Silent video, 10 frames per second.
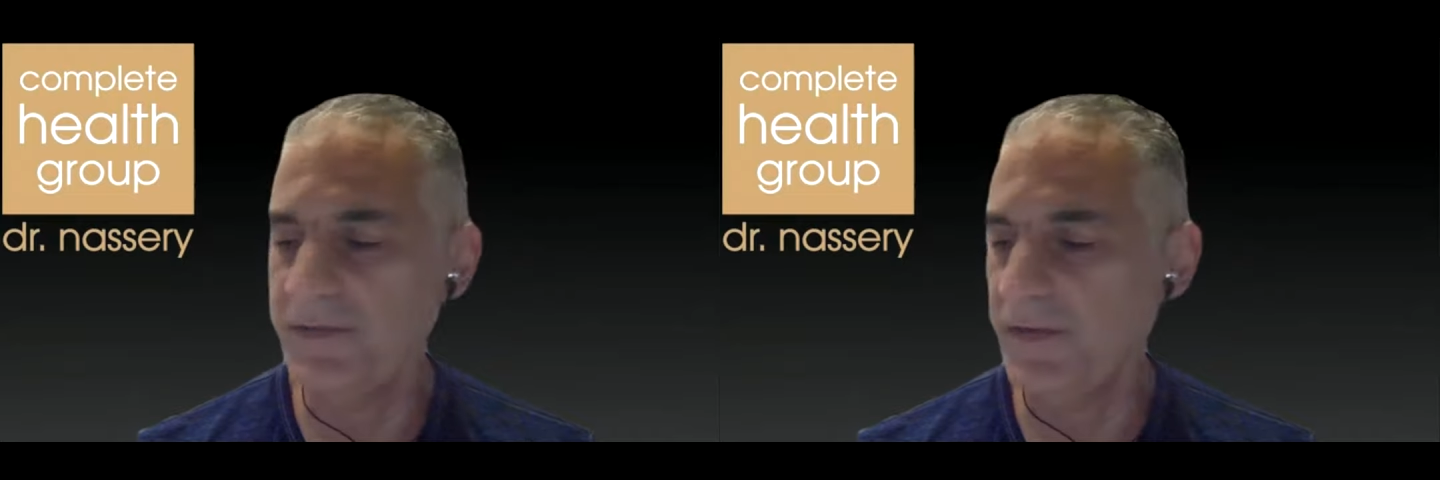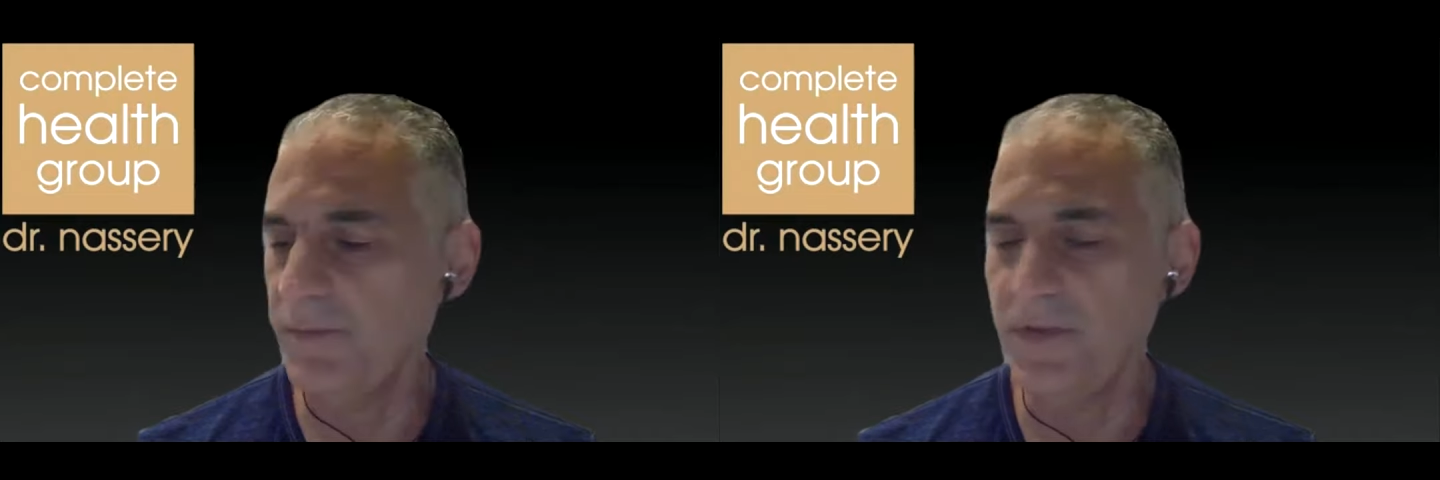
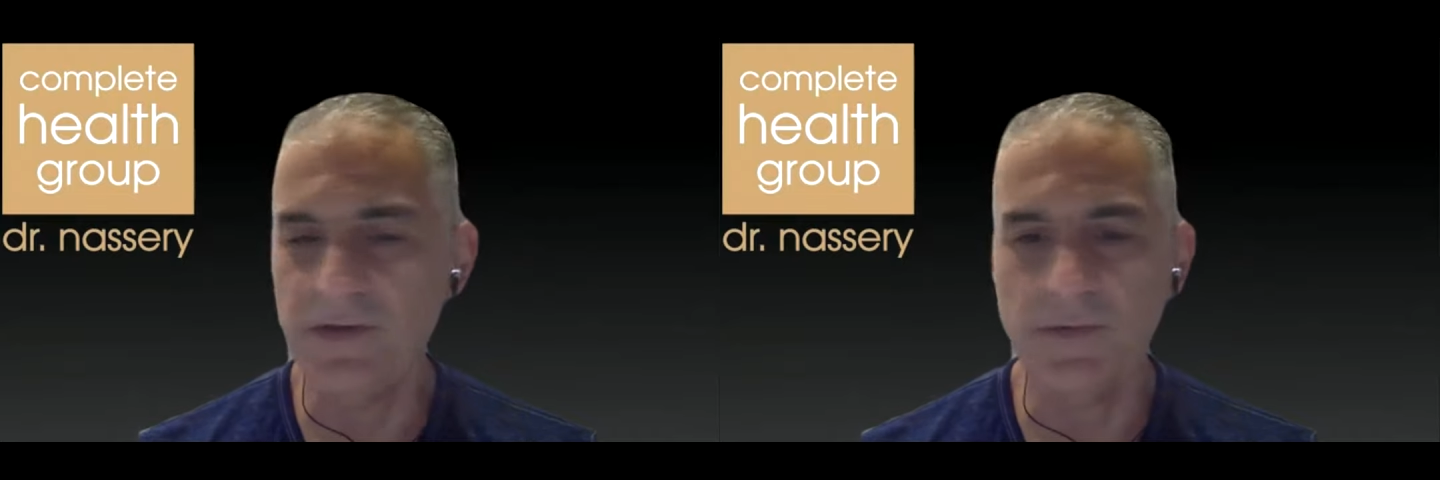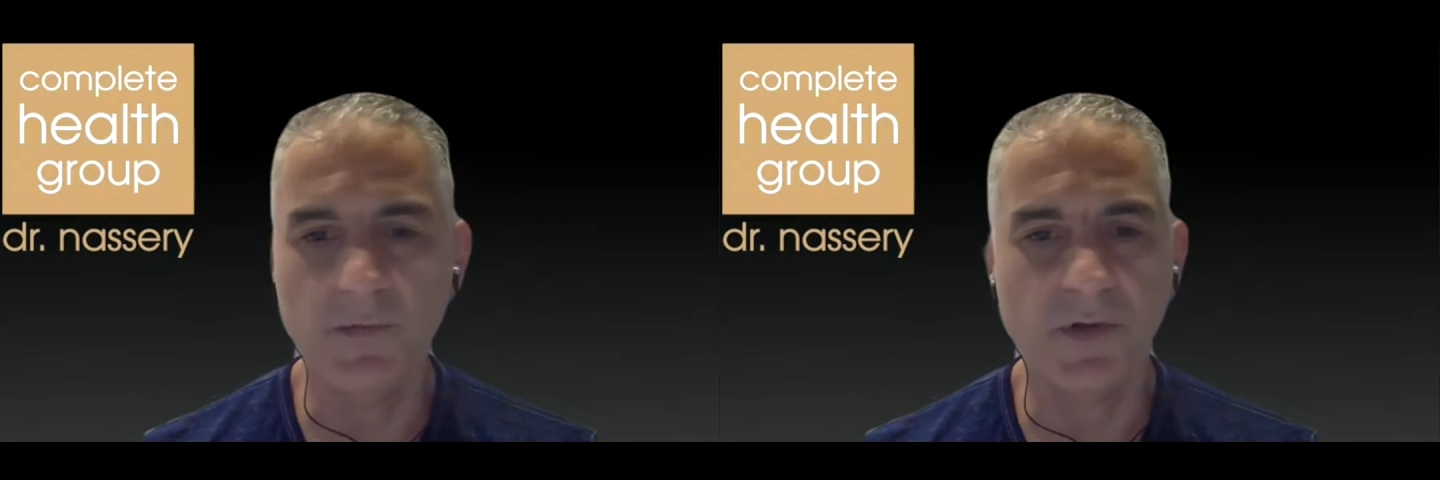the
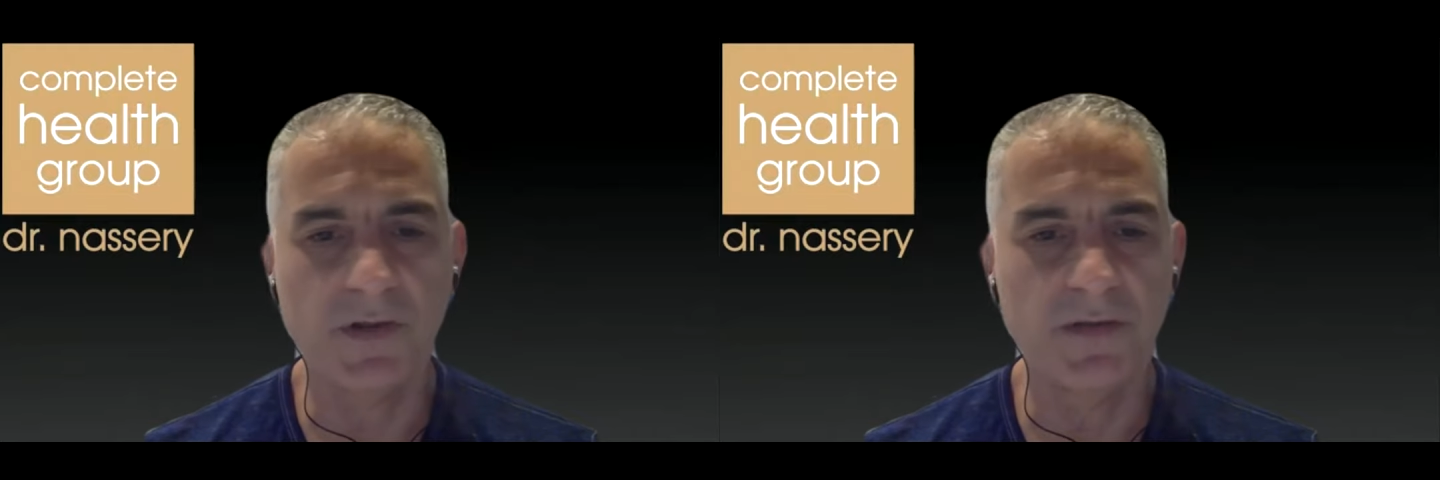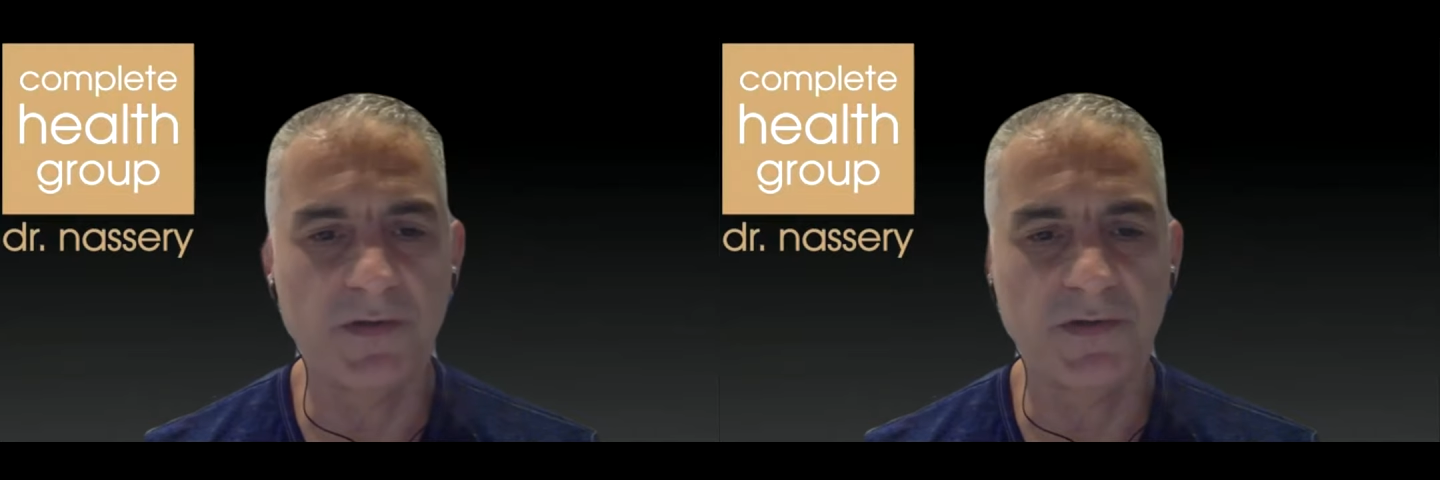amazing work
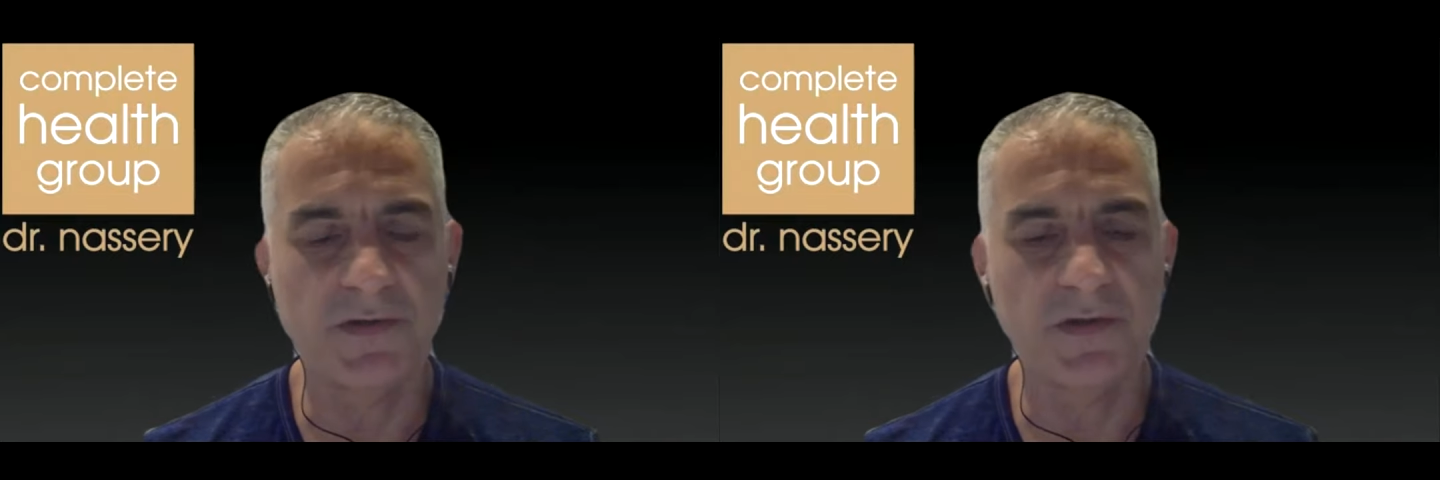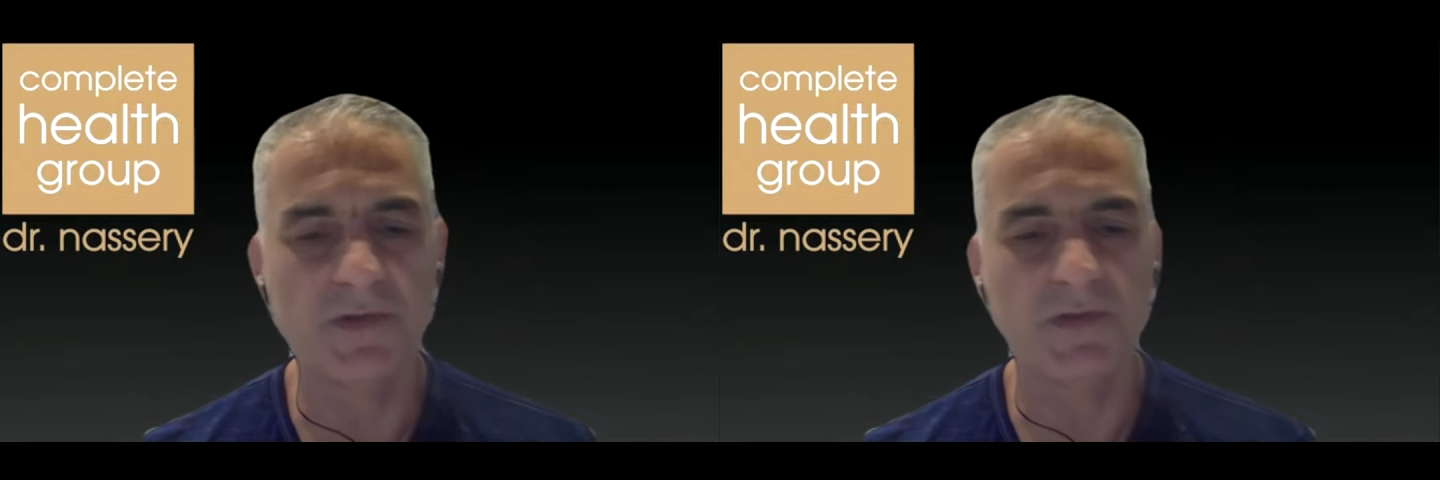that
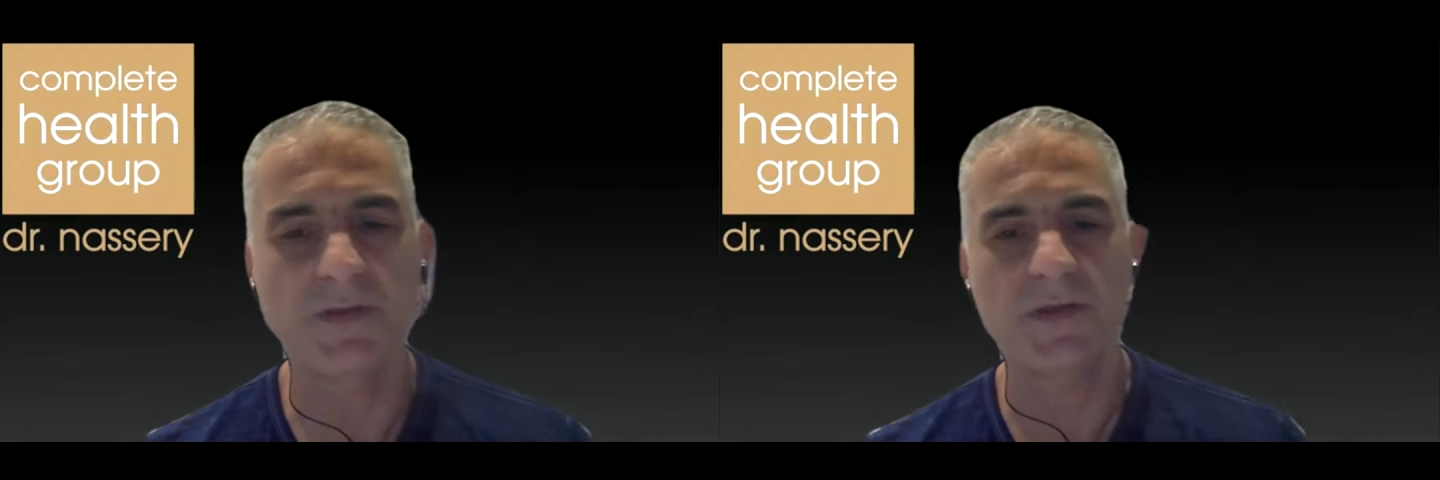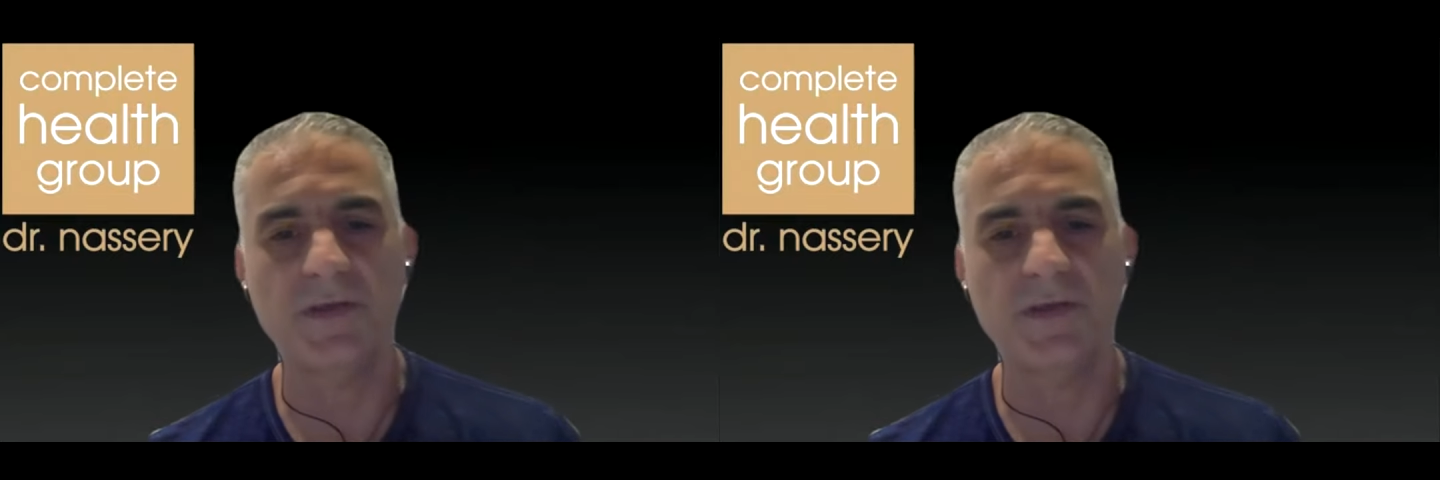she does with the